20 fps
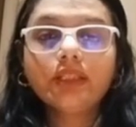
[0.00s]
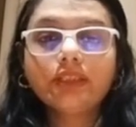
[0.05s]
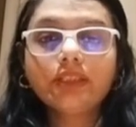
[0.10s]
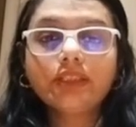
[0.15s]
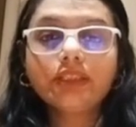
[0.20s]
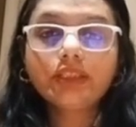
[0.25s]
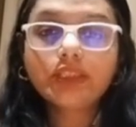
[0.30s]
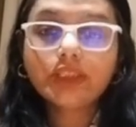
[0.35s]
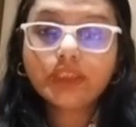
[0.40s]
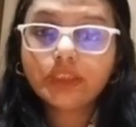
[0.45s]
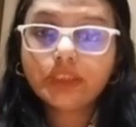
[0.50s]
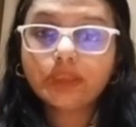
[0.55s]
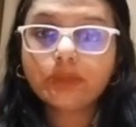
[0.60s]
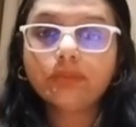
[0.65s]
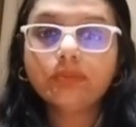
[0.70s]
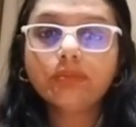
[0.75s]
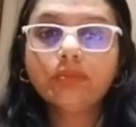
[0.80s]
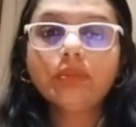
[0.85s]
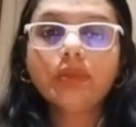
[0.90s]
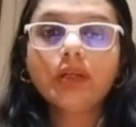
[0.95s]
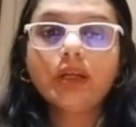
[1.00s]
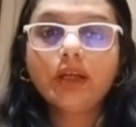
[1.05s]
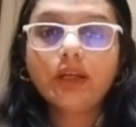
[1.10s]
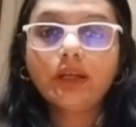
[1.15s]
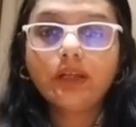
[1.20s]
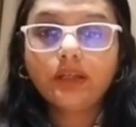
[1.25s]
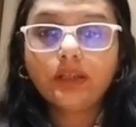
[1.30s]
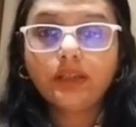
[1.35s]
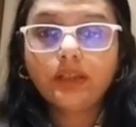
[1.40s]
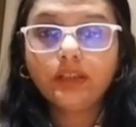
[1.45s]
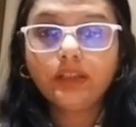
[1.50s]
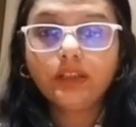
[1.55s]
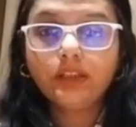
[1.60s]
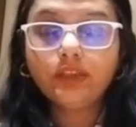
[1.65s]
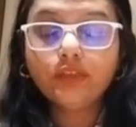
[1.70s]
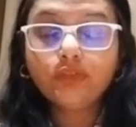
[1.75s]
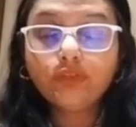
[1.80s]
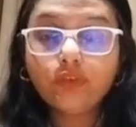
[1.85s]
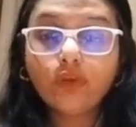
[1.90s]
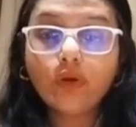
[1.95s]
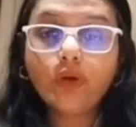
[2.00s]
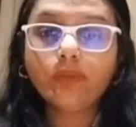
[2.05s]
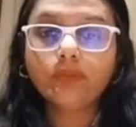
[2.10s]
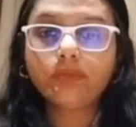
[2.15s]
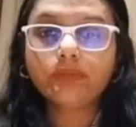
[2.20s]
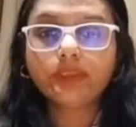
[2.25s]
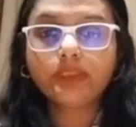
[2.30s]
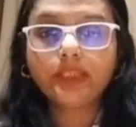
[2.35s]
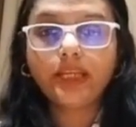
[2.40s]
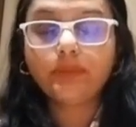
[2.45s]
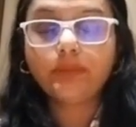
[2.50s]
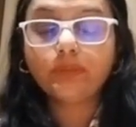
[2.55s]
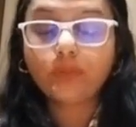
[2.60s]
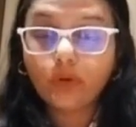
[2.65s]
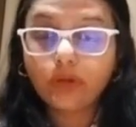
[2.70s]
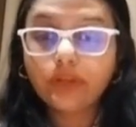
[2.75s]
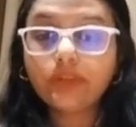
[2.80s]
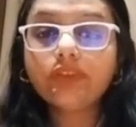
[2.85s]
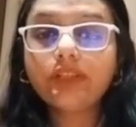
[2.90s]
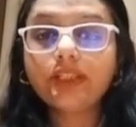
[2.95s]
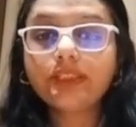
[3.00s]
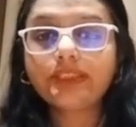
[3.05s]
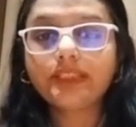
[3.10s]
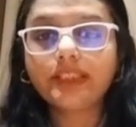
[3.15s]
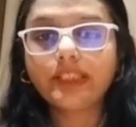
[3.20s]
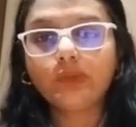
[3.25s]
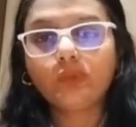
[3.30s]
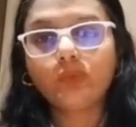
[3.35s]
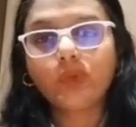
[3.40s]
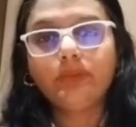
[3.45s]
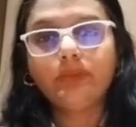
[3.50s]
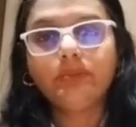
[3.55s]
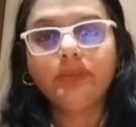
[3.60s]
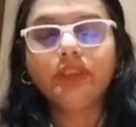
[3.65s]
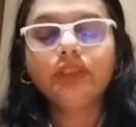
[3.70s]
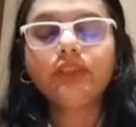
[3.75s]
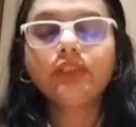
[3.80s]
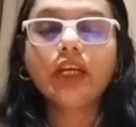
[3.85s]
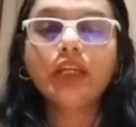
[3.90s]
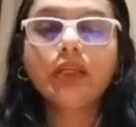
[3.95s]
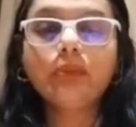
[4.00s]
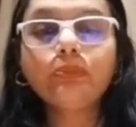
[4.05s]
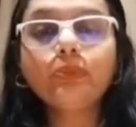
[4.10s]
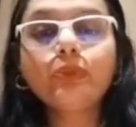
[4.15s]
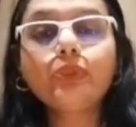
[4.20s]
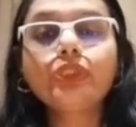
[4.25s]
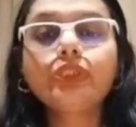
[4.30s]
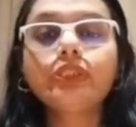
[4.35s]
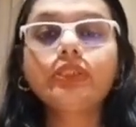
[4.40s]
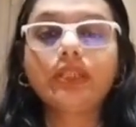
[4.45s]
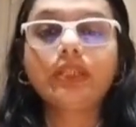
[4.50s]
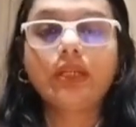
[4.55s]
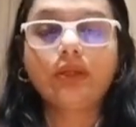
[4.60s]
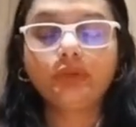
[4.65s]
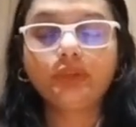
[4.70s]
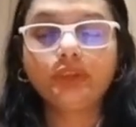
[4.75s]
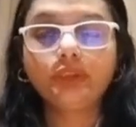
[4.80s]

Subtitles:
the system informs and modifies the environment and pushes out